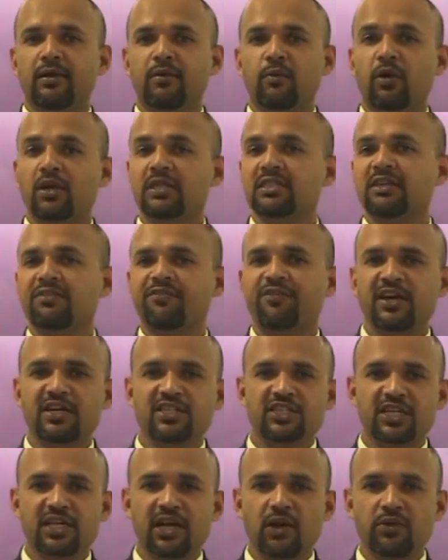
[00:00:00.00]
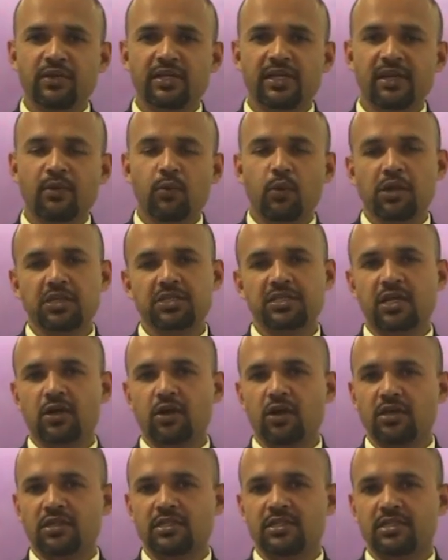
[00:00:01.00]
What is the function out here? What is the
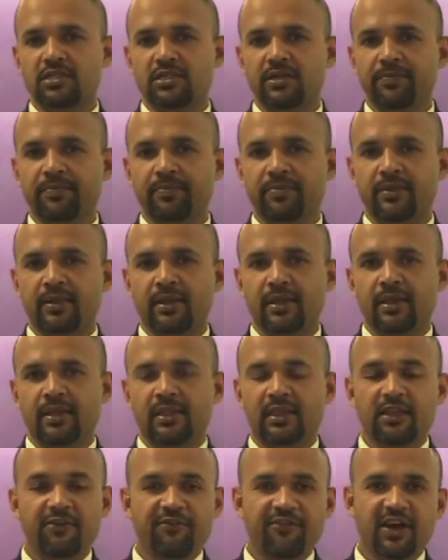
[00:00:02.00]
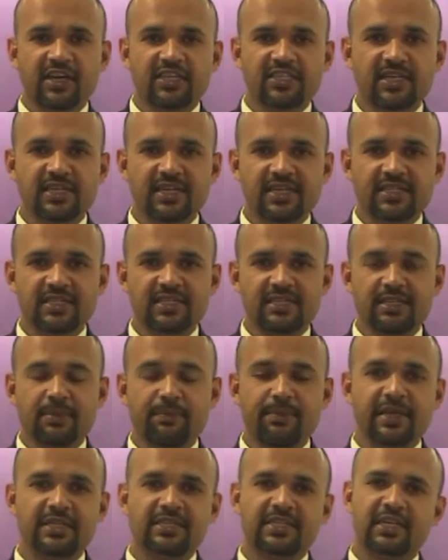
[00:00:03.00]
cost? The function is the
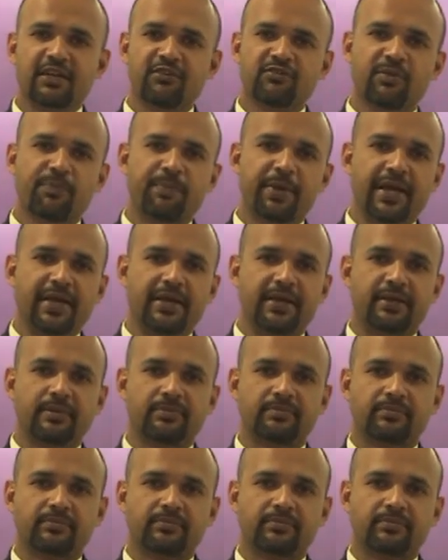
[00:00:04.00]
mixing of the paint.